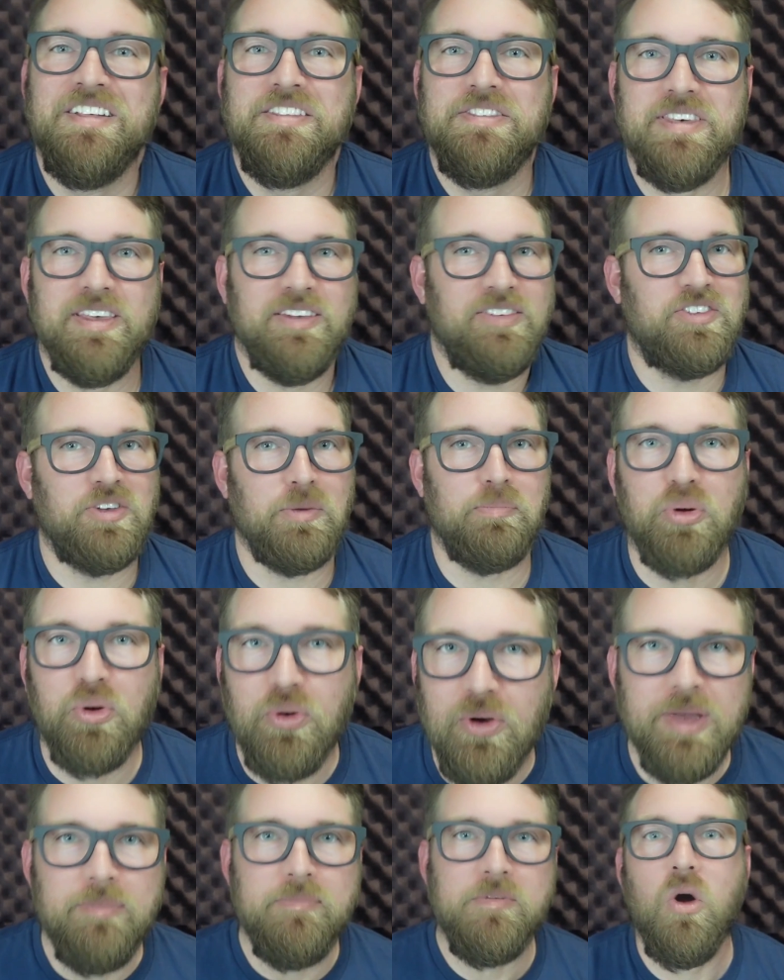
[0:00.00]
The
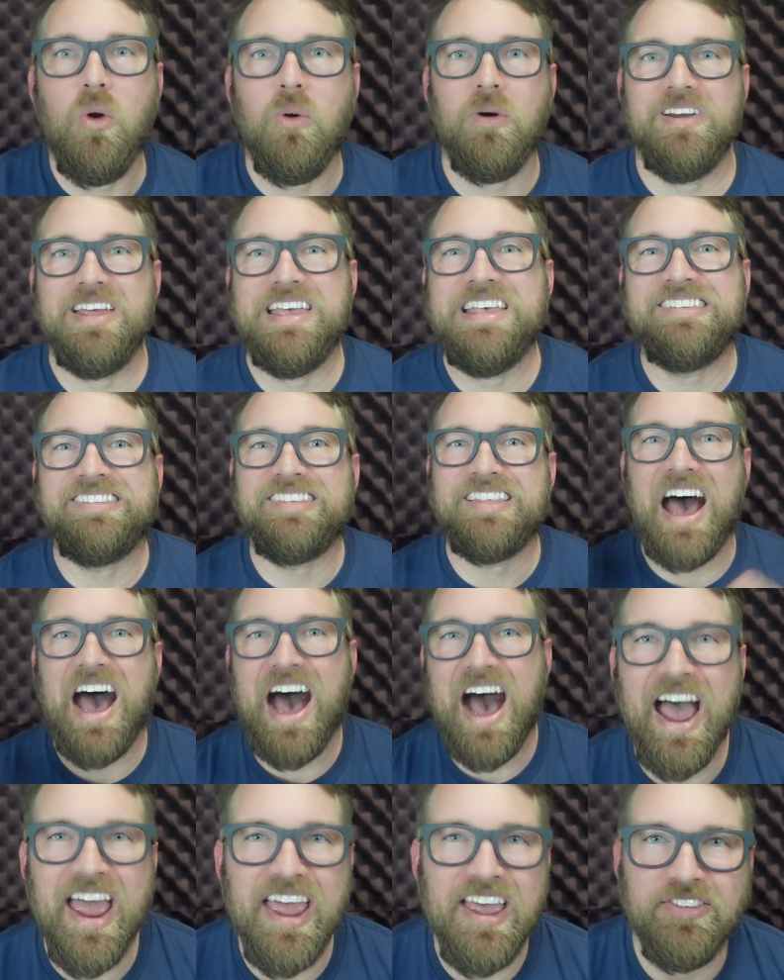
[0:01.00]
Supreme Court is the
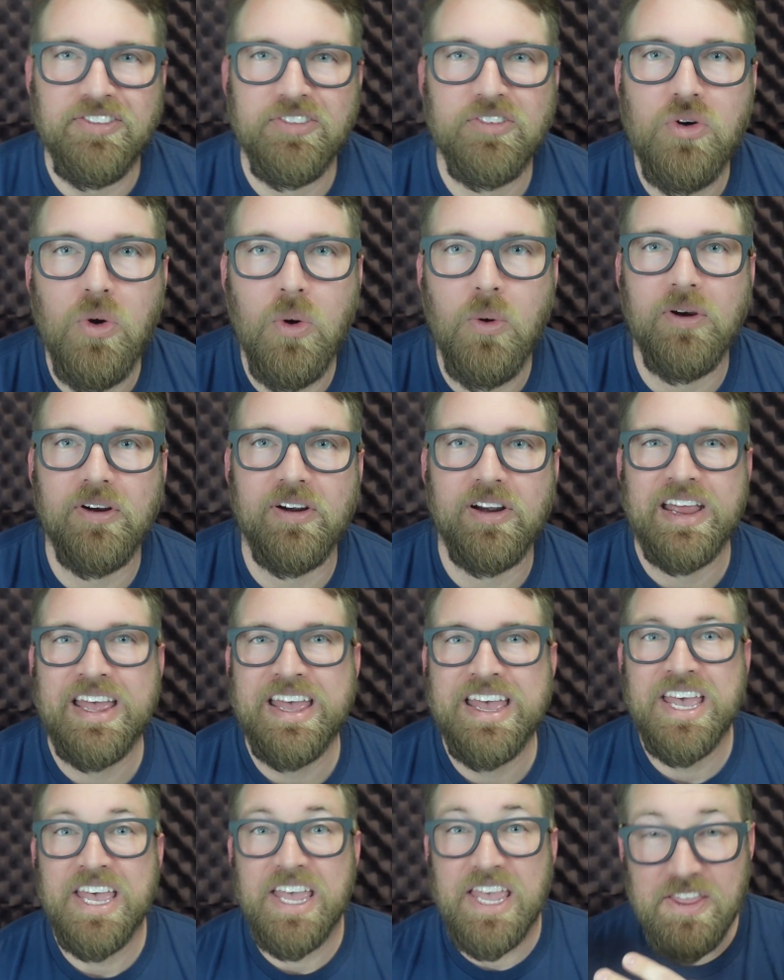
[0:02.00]
highest court
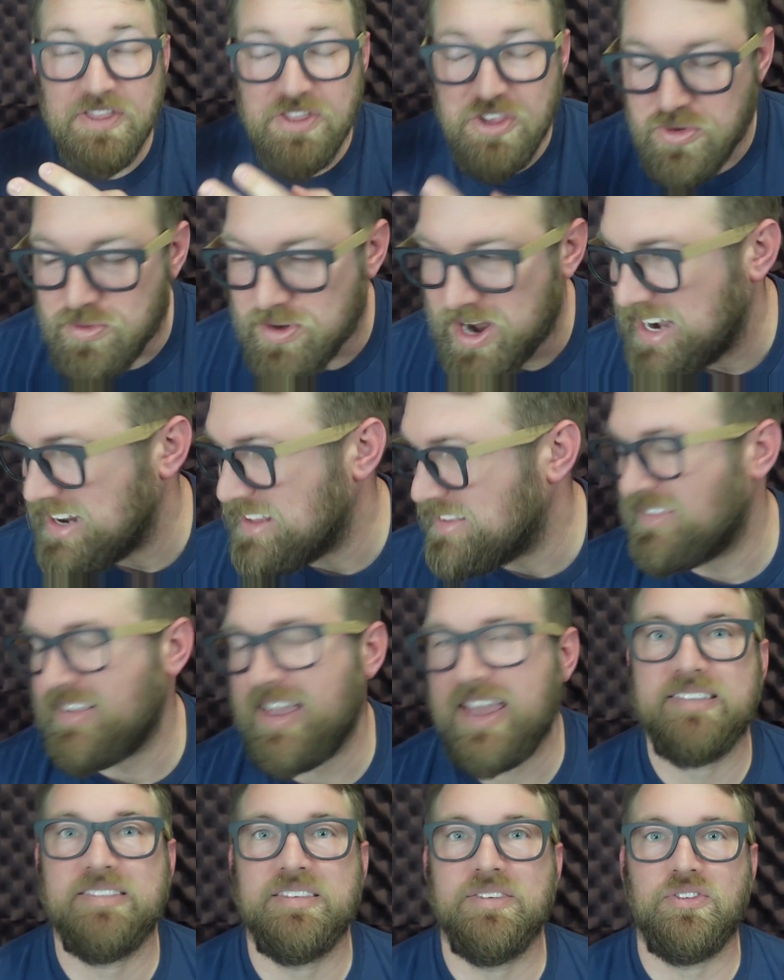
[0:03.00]
in the United
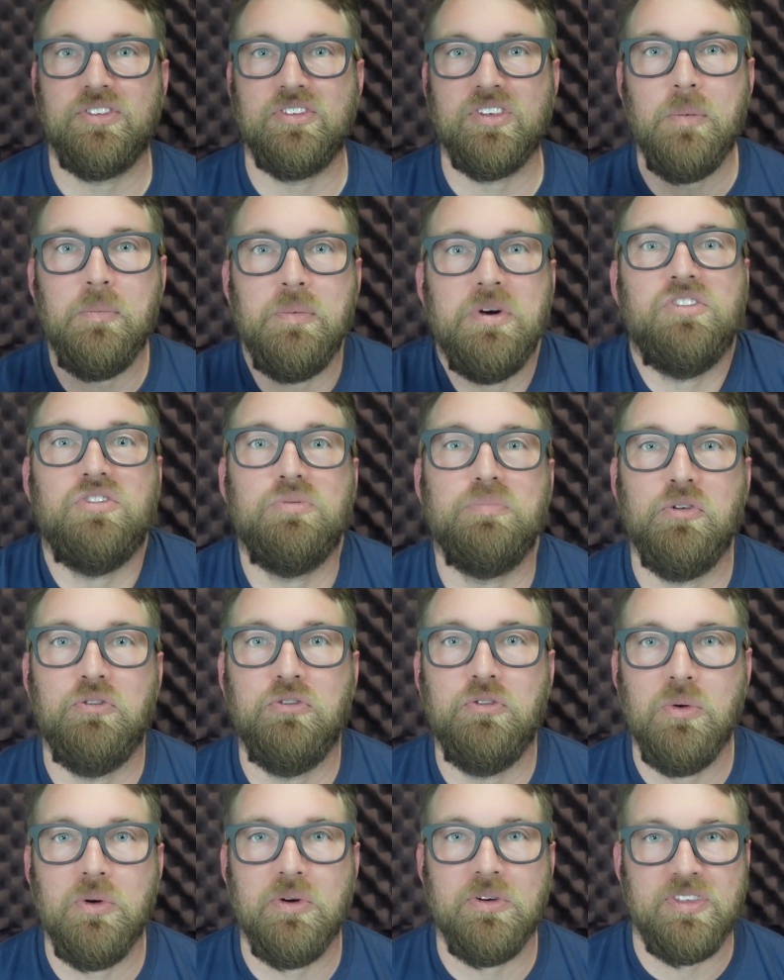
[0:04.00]
States. If someone's
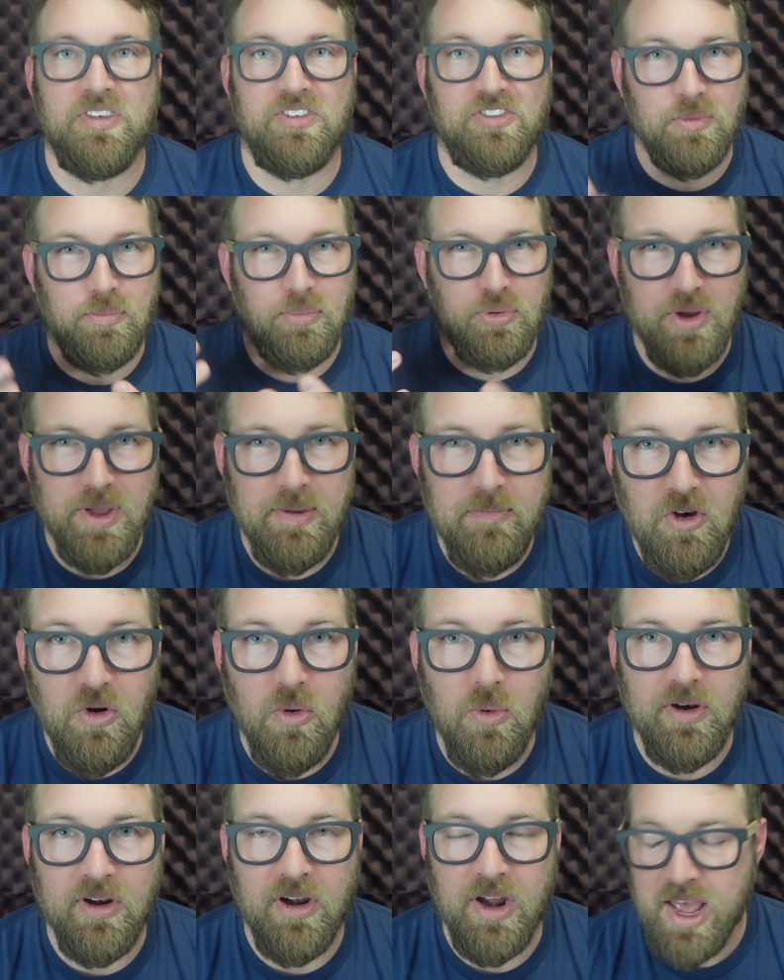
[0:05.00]
before the Supreme
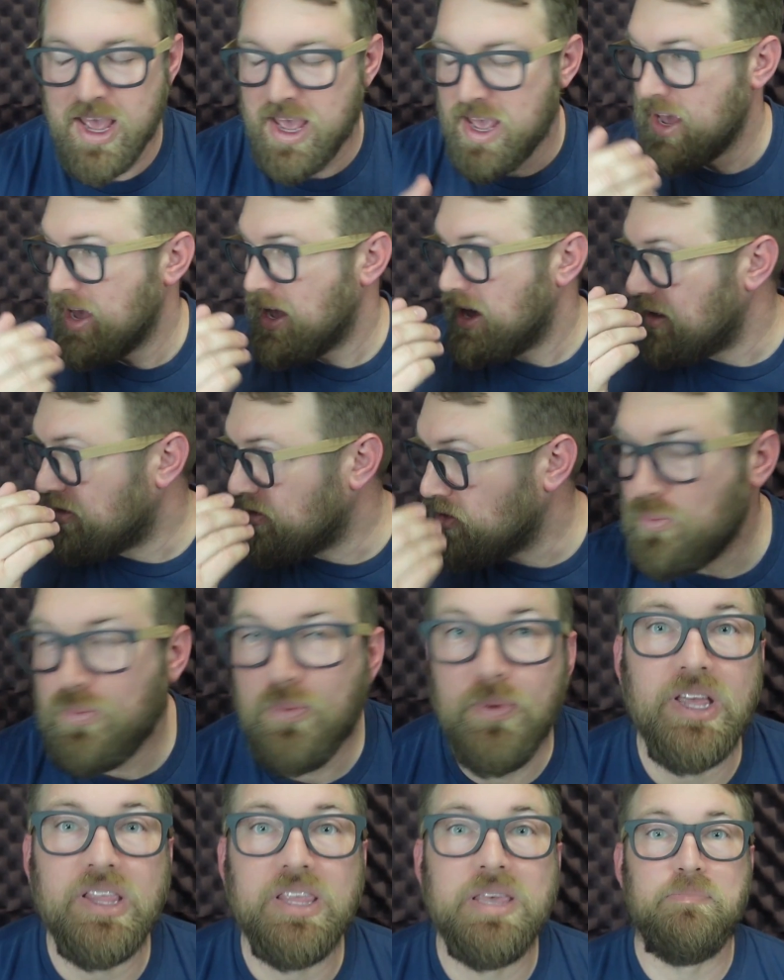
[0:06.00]
Court, it's a
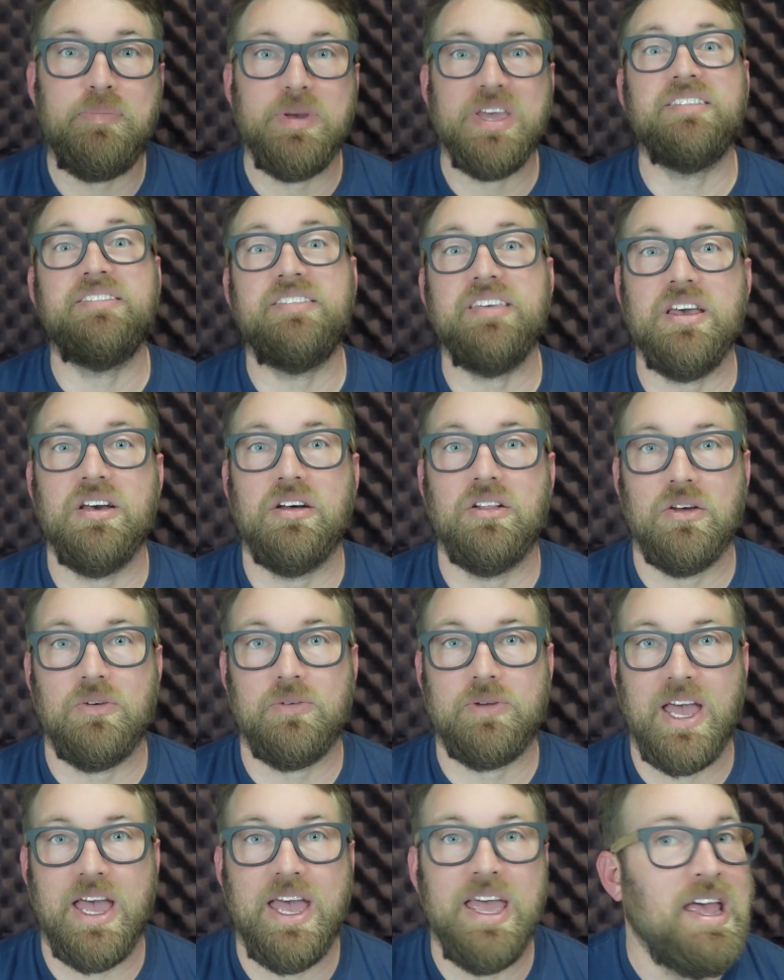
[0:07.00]
really big deal,
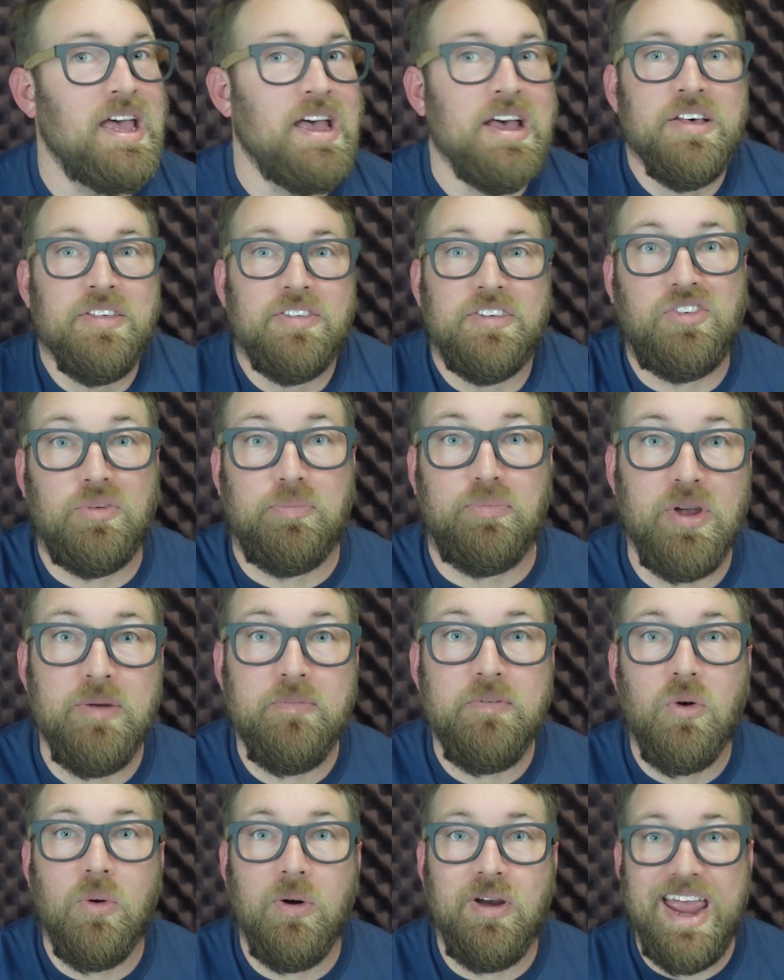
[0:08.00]
okay? The
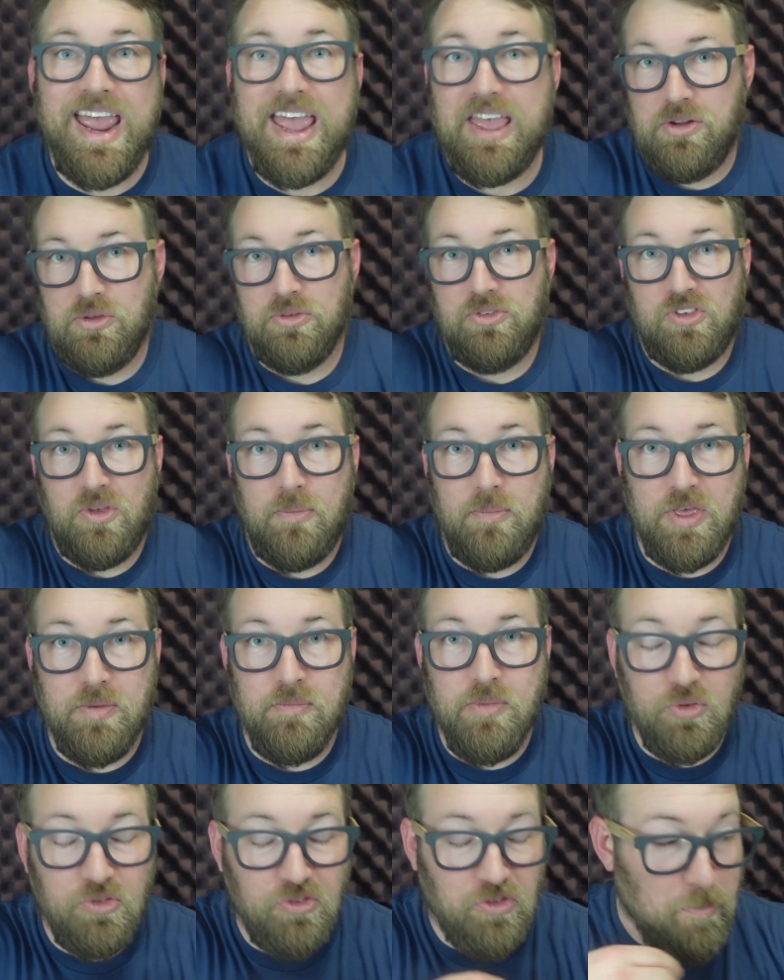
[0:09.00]
Supreme Court handles some of the
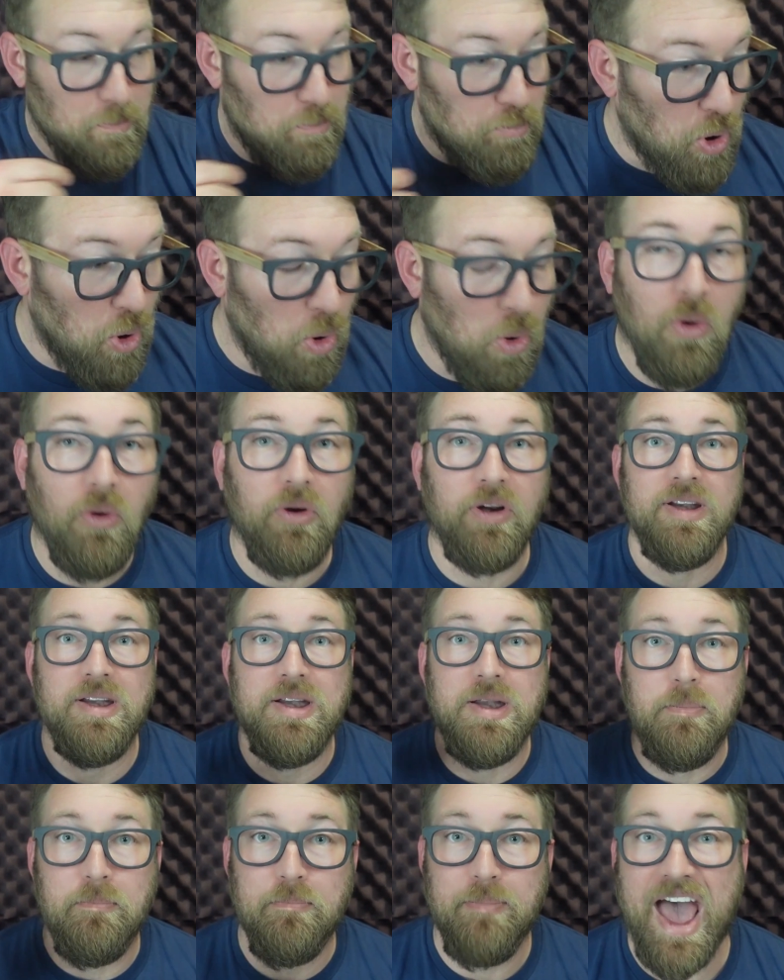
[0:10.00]
most
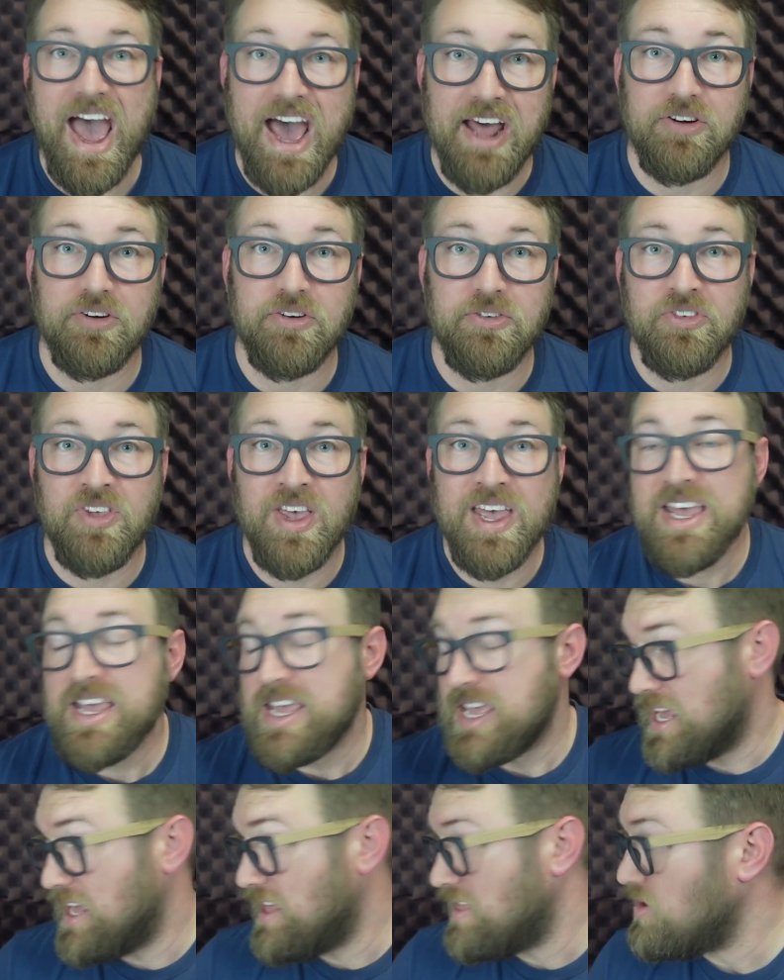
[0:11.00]
important matters
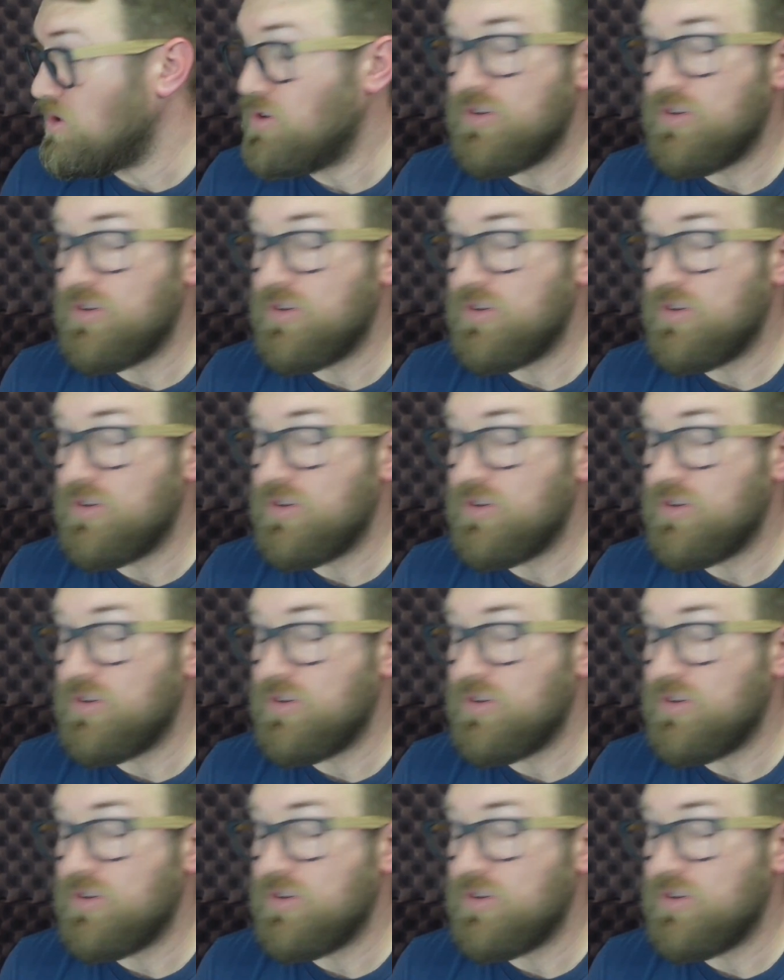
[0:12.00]
in the